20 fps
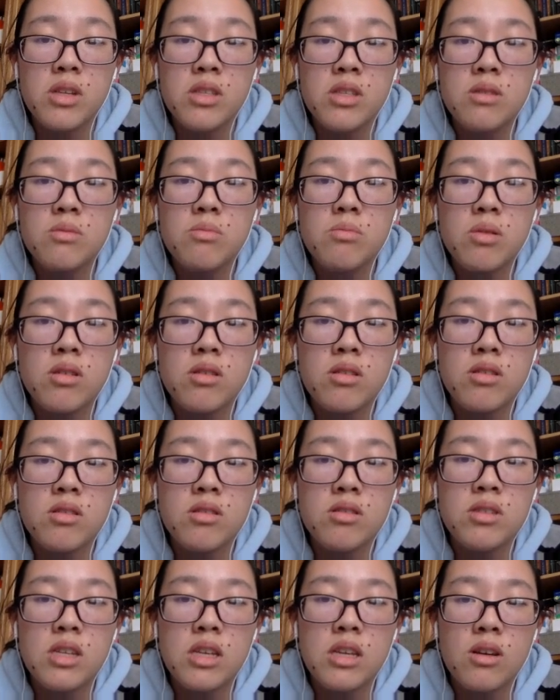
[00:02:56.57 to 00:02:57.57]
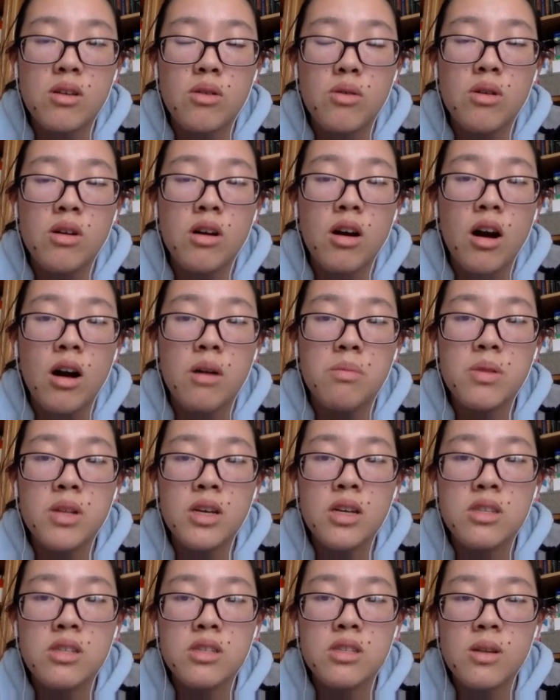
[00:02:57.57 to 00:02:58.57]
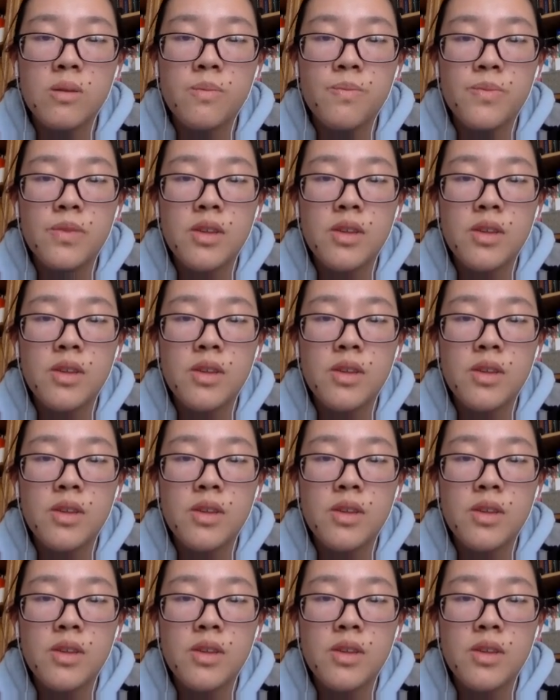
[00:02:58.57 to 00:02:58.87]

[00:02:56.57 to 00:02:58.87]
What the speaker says: Bunsen burners or hot plates.